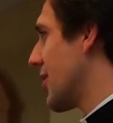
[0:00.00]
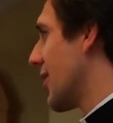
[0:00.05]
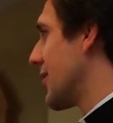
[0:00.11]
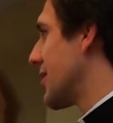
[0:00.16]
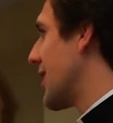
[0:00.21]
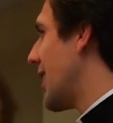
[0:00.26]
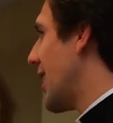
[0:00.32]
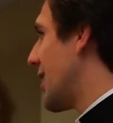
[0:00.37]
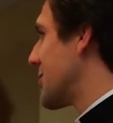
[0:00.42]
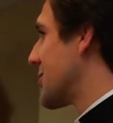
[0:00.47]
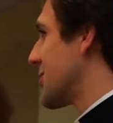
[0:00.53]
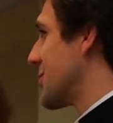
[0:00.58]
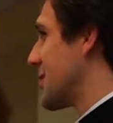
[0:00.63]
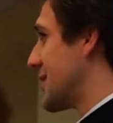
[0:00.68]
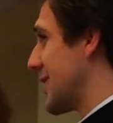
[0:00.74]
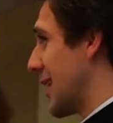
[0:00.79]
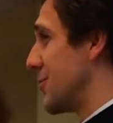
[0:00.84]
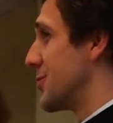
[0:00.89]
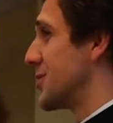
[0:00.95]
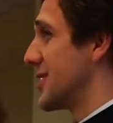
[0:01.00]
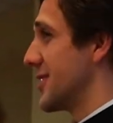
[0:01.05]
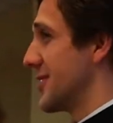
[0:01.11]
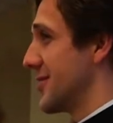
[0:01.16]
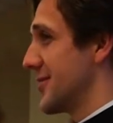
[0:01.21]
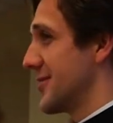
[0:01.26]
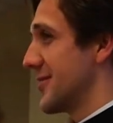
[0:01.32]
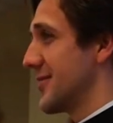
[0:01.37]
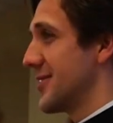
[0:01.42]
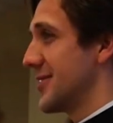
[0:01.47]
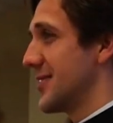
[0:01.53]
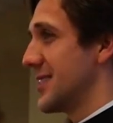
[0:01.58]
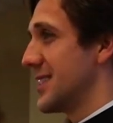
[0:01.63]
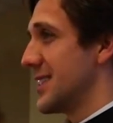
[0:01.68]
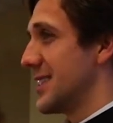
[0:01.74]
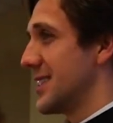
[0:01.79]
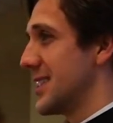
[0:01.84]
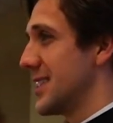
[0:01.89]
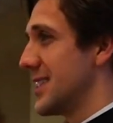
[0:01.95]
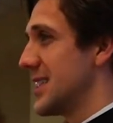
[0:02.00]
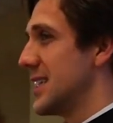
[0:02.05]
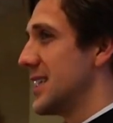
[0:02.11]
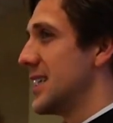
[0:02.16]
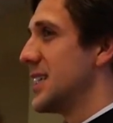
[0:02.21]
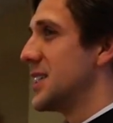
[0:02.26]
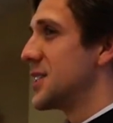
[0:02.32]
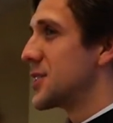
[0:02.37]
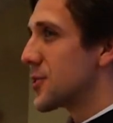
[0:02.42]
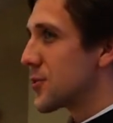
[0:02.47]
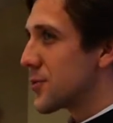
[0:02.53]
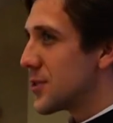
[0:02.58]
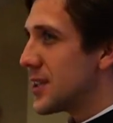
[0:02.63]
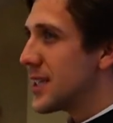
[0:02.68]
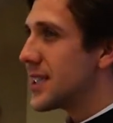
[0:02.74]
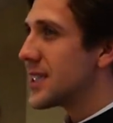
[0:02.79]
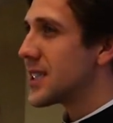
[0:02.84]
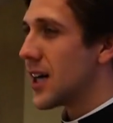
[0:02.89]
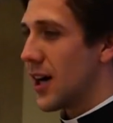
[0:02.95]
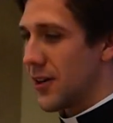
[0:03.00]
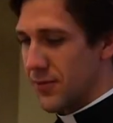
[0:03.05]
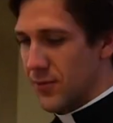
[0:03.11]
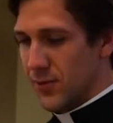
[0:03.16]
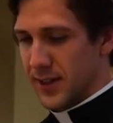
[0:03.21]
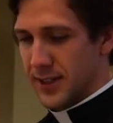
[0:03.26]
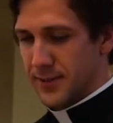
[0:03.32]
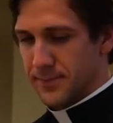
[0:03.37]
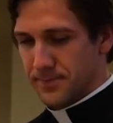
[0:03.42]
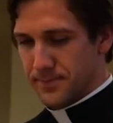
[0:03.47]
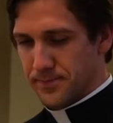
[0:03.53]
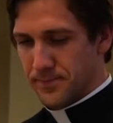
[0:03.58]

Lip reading: on contraception. It's a really tough one.